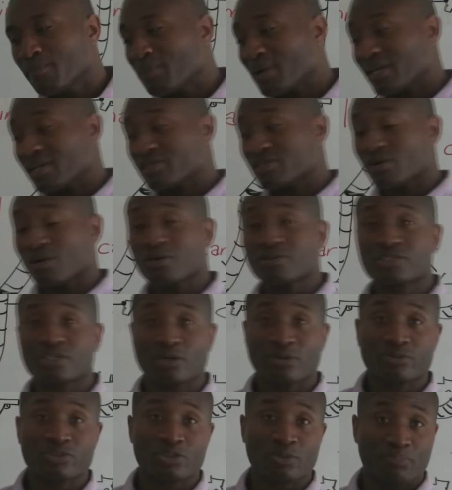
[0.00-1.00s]
But it's
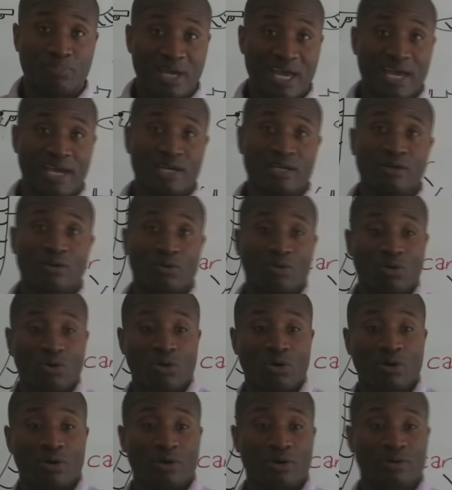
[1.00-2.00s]
also to beg,
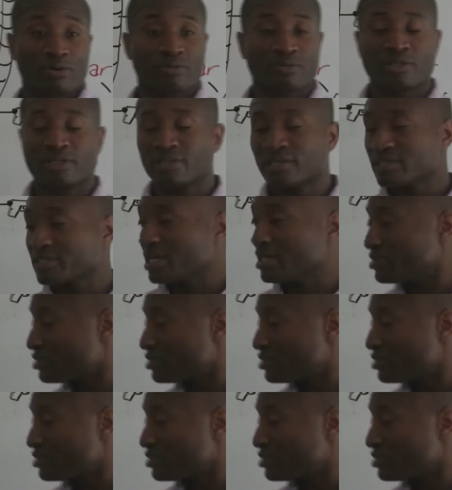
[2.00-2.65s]
or in this